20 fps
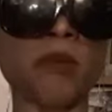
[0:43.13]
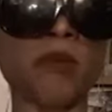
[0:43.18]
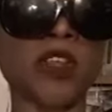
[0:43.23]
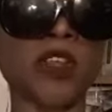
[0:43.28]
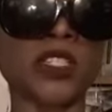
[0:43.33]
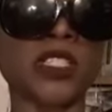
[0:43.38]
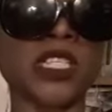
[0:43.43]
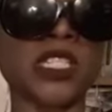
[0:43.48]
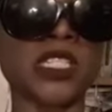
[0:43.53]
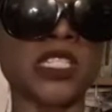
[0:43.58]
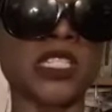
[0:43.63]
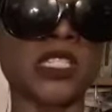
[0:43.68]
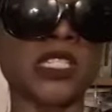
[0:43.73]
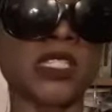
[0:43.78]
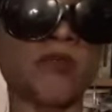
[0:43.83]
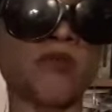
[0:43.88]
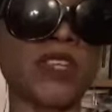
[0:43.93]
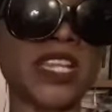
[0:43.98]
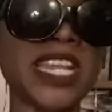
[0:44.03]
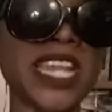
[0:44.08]
that process
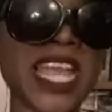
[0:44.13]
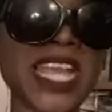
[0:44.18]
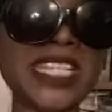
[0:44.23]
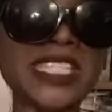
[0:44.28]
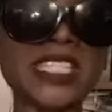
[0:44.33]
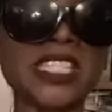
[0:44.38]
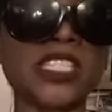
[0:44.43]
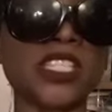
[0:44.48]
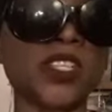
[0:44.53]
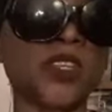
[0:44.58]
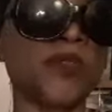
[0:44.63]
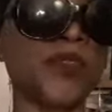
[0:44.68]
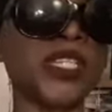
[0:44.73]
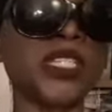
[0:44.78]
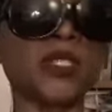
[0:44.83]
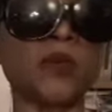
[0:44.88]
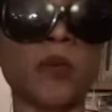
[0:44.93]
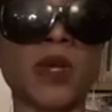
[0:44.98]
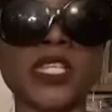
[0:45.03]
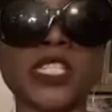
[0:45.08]
is related to the
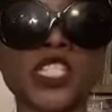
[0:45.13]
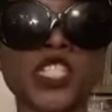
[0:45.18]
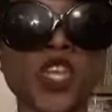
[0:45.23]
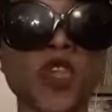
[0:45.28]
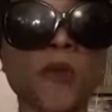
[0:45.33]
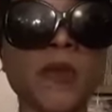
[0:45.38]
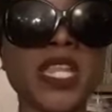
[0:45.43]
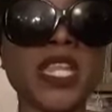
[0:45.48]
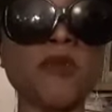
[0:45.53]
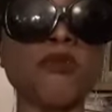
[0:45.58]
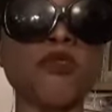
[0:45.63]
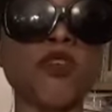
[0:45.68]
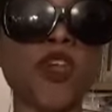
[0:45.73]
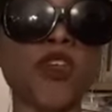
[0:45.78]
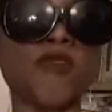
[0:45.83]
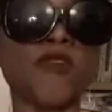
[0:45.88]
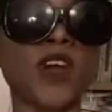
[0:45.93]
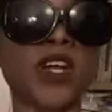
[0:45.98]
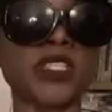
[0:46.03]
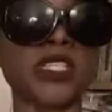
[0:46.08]
reason why so many
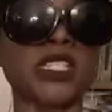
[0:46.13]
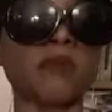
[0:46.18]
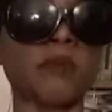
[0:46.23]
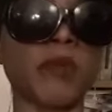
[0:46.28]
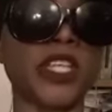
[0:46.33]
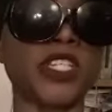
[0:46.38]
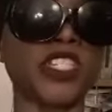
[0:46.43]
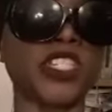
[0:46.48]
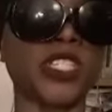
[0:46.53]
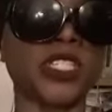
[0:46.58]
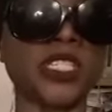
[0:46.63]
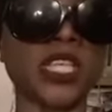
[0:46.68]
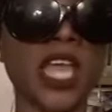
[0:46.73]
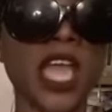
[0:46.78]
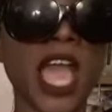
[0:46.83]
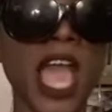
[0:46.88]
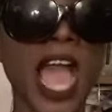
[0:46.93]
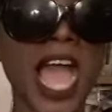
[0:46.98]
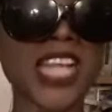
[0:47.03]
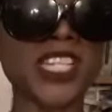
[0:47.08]
profile suspensions
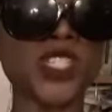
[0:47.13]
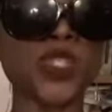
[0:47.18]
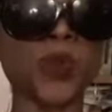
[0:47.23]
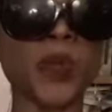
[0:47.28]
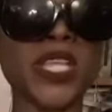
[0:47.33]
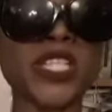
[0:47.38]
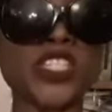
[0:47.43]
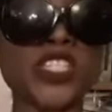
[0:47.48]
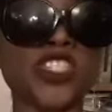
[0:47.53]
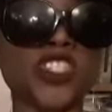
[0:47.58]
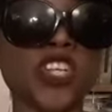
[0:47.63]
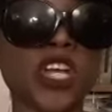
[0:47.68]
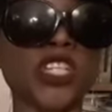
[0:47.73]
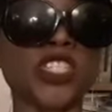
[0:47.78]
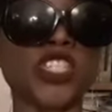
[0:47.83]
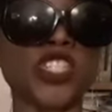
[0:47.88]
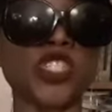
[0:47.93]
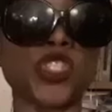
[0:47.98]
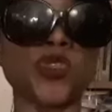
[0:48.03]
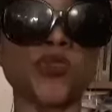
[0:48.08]
and tweets
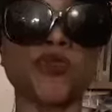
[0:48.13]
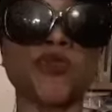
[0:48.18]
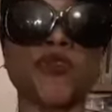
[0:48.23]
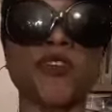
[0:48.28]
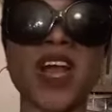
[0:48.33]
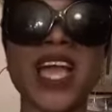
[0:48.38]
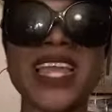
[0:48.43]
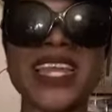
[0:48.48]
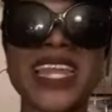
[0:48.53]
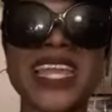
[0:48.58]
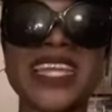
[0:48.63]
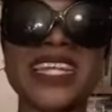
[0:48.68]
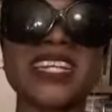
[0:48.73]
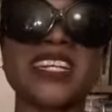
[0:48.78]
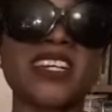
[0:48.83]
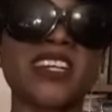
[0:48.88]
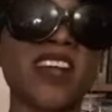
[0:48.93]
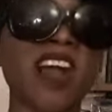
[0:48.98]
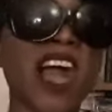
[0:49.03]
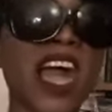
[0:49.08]
judged to
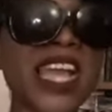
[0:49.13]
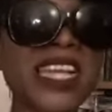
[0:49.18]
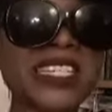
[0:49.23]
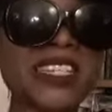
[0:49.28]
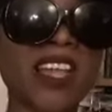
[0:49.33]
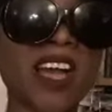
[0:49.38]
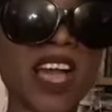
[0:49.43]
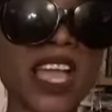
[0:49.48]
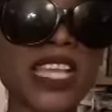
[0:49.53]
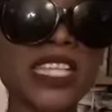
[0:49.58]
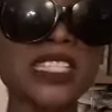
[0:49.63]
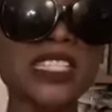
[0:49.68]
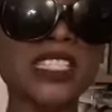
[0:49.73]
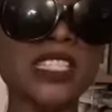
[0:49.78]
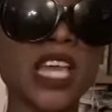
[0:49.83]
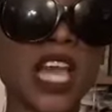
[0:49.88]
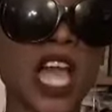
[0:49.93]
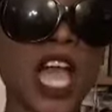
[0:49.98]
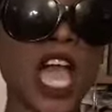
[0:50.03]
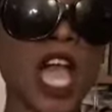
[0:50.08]
violate
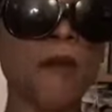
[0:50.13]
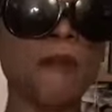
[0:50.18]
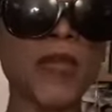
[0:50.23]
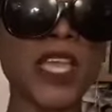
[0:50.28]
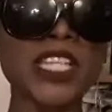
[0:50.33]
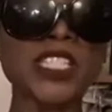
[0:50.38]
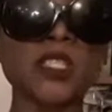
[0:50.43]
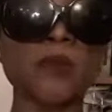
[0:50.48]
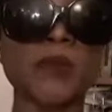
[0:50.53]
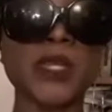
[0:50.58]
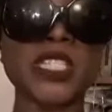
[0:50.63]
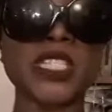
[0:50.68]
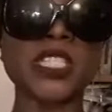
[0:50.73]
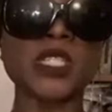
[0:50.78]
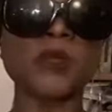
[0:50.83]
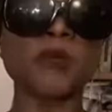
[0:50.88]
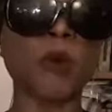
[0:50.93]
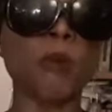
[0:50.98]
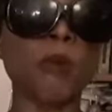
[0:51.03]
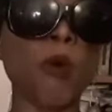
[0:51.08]
guidelines appear to be
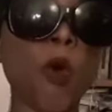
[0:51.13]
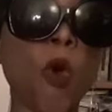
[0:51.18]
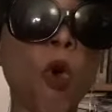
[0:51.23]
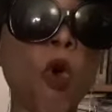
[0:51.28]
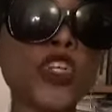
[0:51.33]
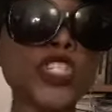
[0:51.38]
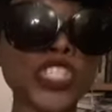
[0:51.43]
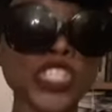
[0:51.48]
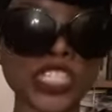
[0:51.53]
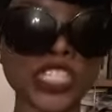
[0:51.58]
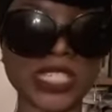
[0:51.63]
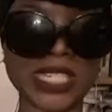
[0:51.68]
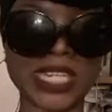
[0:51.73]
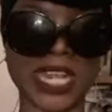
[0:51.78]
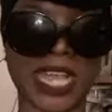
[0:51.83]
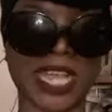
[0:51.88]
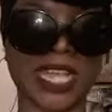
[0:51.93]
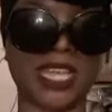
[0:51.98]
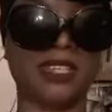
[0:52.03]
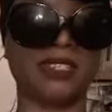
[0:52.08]

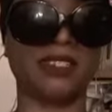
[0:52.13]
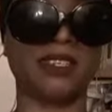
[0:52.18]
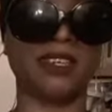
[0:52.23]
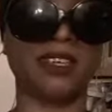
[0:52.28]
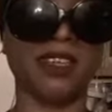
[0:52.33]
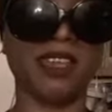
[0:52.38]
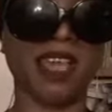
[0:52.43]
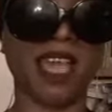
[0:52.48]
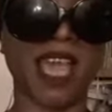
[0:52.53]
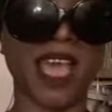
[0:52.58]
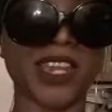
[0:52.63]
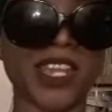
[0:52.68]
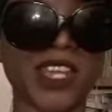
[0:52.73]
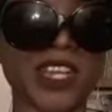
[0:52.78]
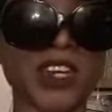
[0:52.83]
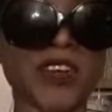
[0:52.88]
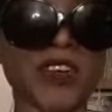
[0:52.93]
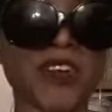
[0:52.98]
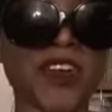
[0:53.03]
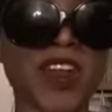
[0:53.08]
disproportionately and
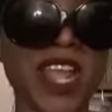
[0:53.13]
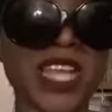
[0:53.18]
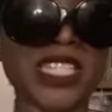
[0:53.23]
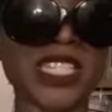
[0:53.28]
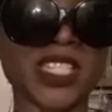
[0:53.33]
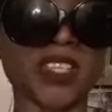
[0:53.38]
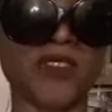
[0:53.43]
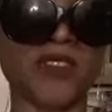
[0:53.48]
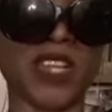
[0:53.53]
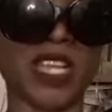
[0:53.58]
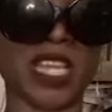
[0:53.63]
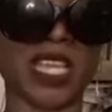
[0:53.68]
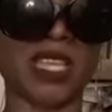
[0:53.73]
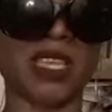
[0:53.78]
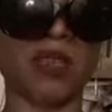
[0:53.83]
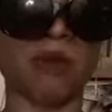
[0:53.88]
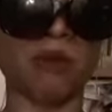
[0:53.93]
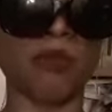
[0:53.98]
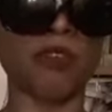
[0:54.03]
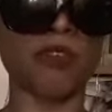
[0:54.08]

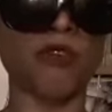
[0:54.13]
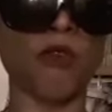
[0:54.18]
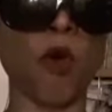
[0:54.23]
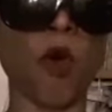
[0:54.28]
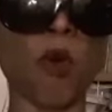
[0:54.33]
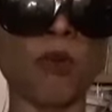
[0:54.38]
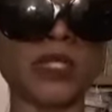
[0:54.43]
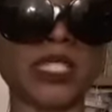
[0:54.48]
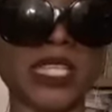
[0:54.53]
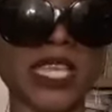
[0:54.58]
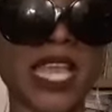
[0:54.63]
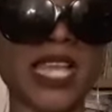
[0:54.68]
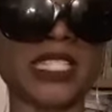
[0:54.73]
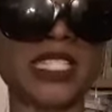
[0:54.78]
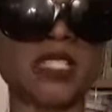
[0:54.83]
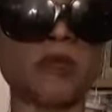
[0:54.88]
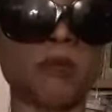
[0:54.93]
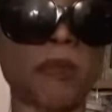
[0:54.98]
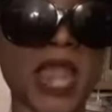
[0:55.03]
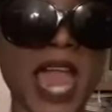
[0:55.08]
aggressively performed
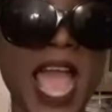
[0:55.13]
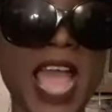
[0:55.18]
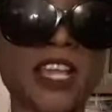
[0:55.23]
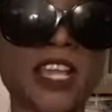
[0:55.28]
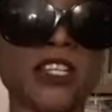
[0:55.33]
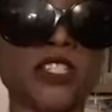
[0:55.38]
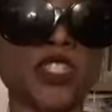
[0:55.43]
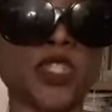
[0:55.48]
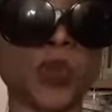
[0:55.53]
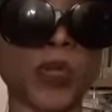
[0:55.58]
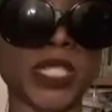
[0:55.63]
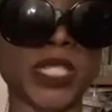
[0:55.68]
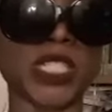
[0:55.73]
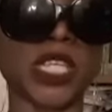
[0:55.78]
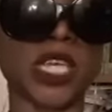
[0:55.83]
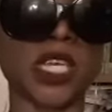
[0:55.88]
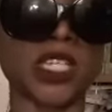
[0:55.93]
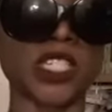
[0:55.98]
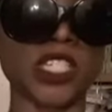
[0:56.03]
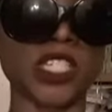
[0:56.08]
against black
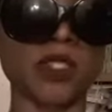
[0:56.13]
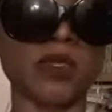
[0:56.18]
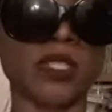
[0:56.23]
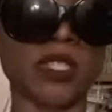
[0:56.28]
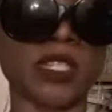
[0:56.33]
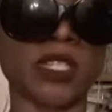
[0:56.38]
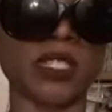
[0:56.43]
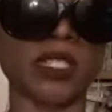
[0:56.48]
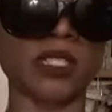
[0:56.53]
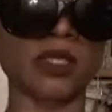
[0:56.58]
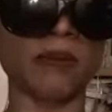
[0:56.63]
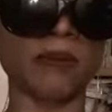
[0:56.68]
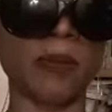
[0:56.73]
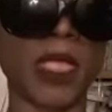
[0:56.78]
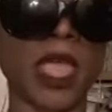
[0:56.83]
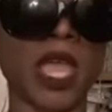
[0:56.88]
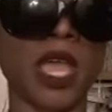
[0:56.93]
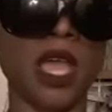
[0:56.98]
Twitter users.